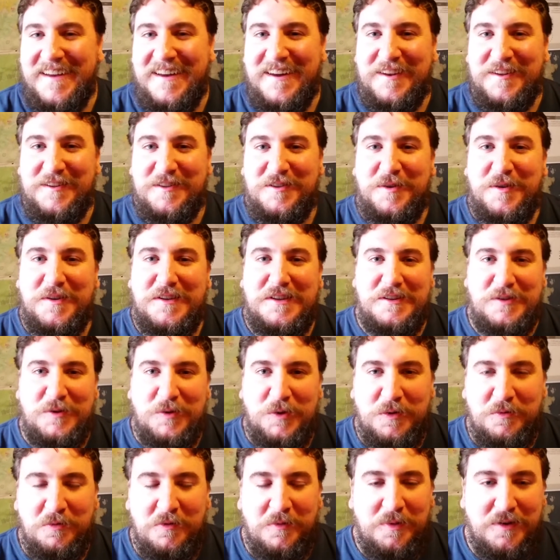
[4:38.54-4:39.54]
And it's quite an
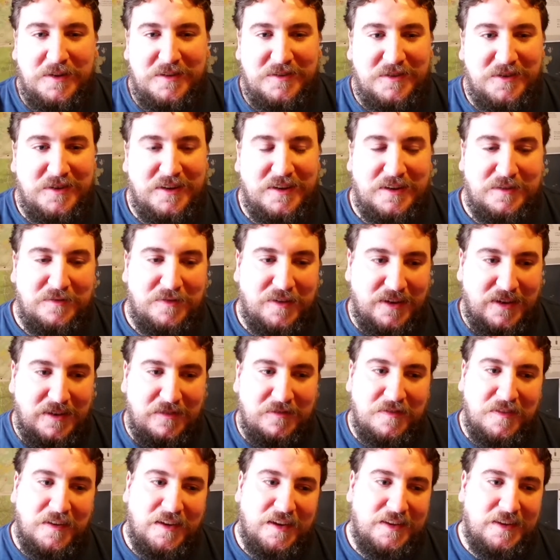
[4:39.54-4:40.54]
adorable picture, and if I can
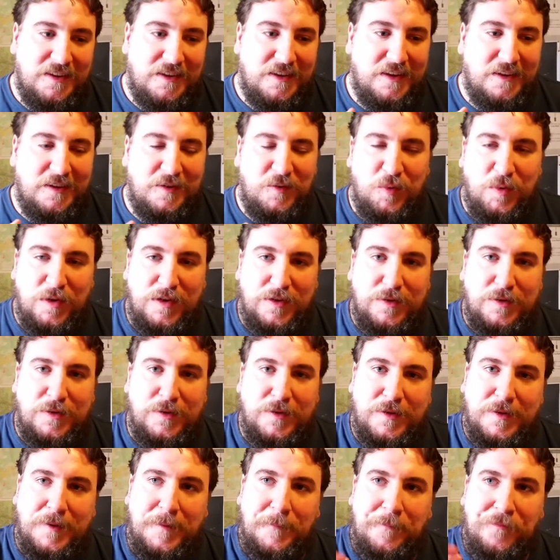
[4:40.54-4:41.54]
find it, I will
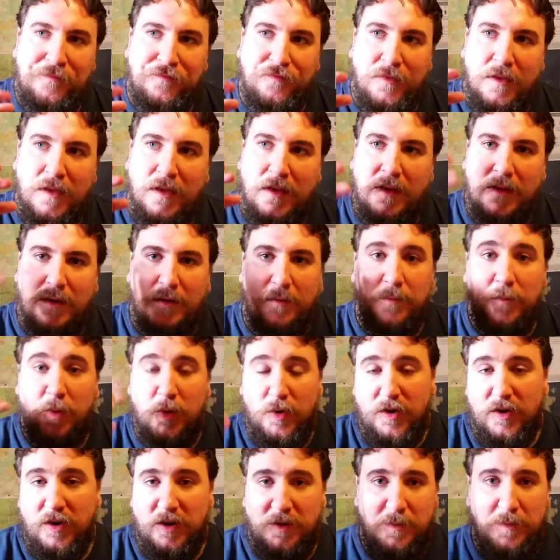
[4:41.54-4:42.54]

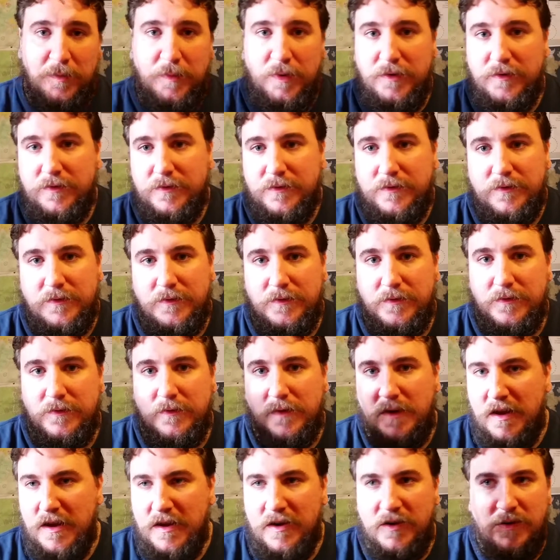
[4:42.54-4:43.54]
put it up
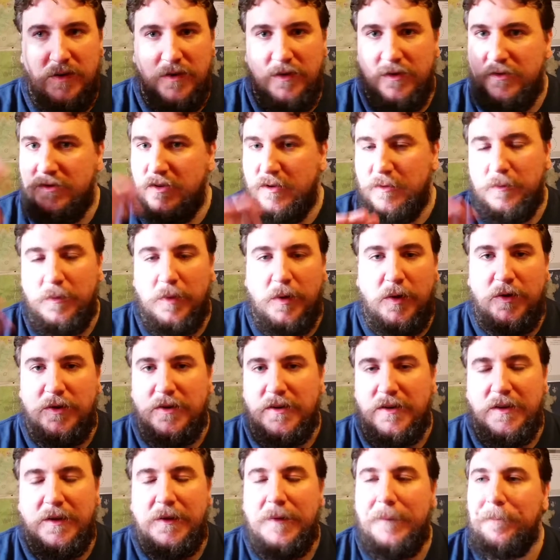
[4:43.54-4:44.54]
here at some point.
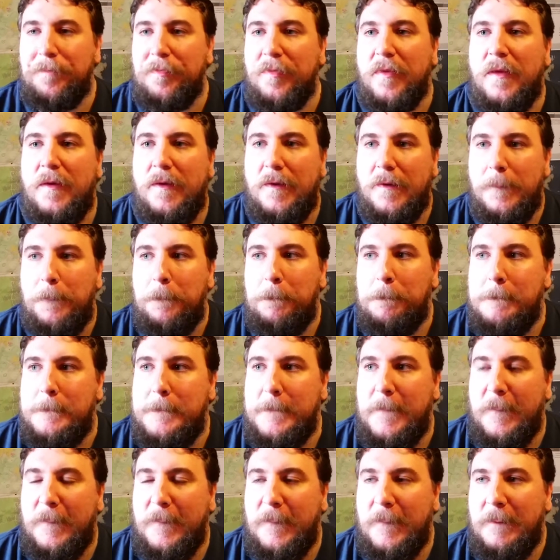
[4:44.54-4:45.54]

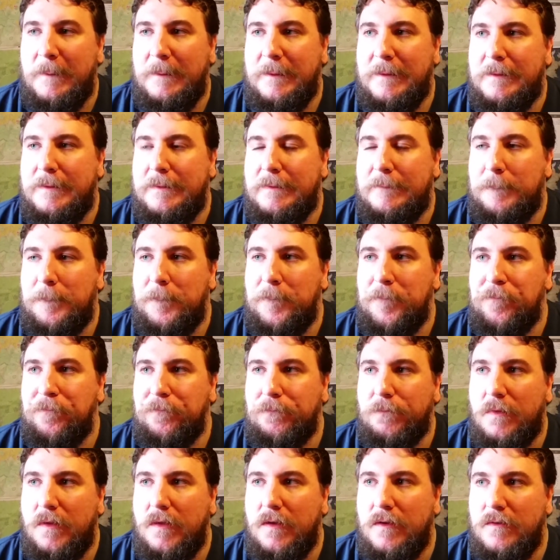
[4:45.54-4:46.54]
But
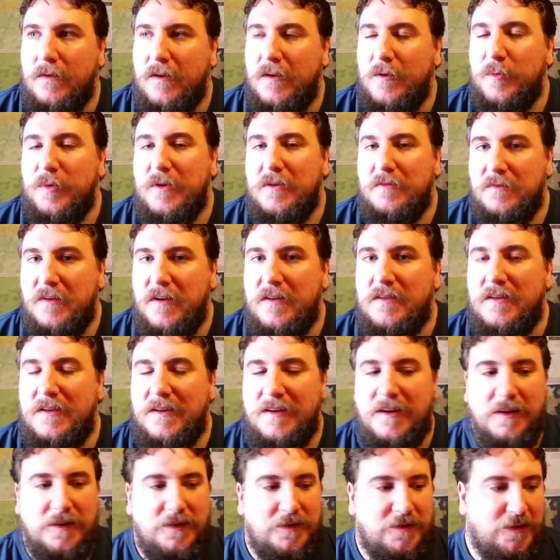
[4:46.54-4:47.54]
yeah, we eventually
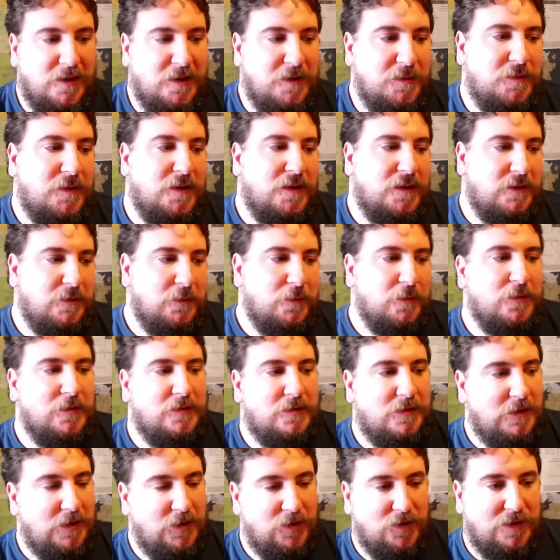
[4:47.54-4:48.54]
got stopped, and
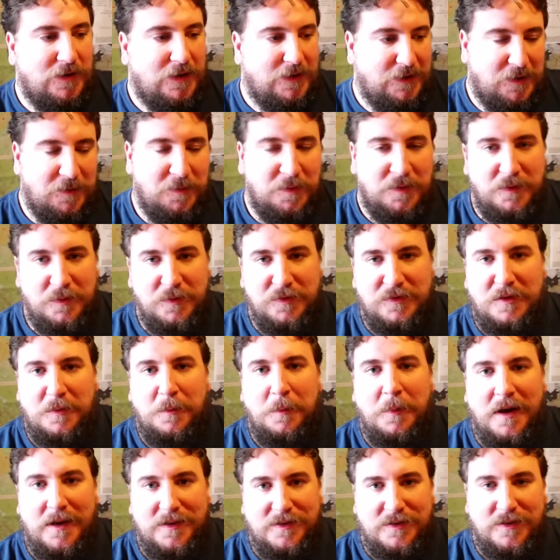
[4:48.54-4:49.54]
it looked like there was a
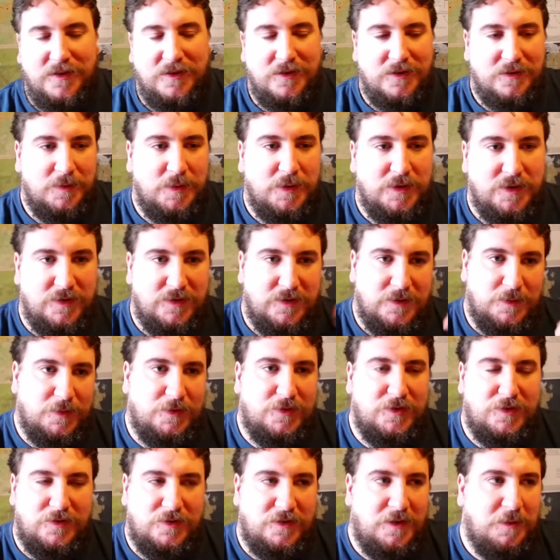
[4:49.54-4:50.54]
massacre, because it was
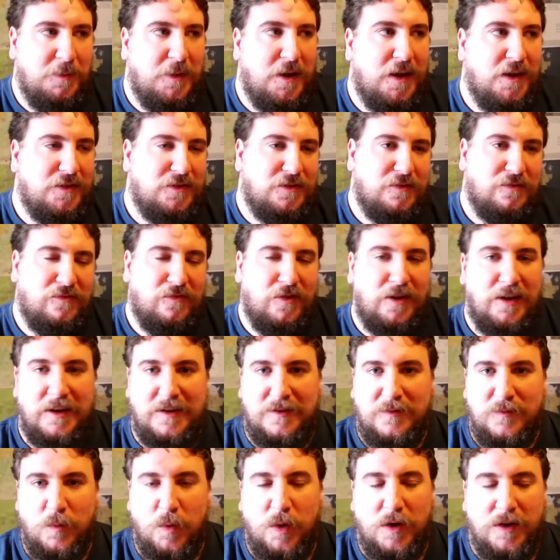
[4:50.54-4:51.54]
just a mass of red
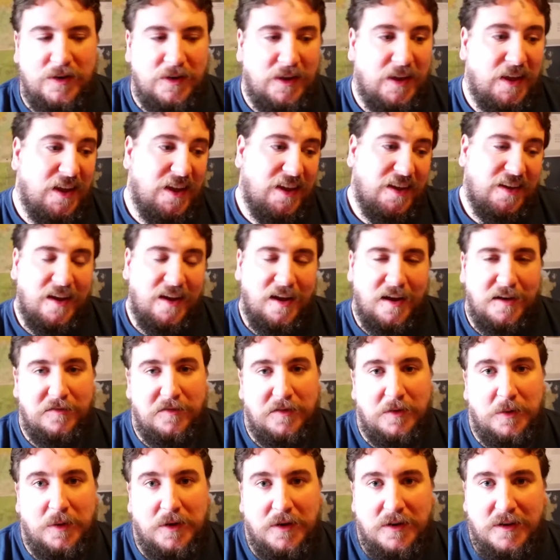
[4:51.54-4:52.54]
and white
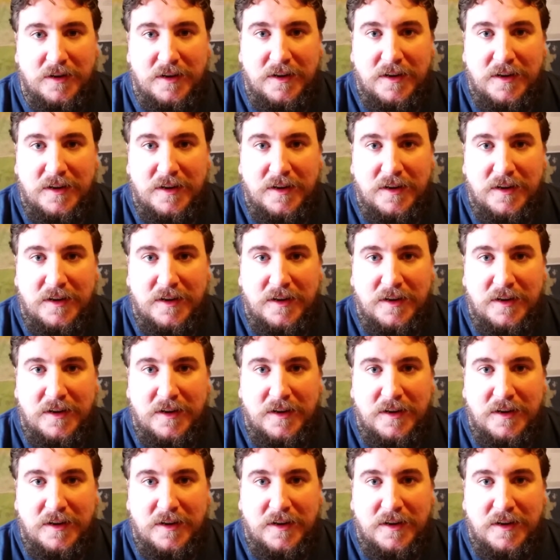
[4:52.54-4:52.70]
everywhere.